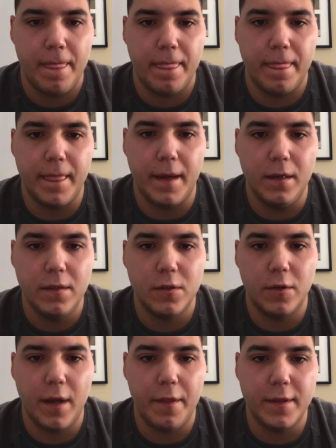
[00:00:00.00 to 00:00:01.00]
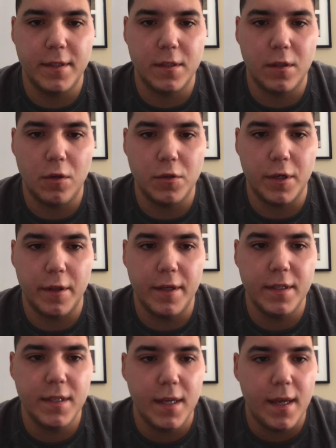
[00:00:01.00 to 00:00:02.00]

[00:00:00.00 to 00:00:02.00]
There. So now this is closer to this.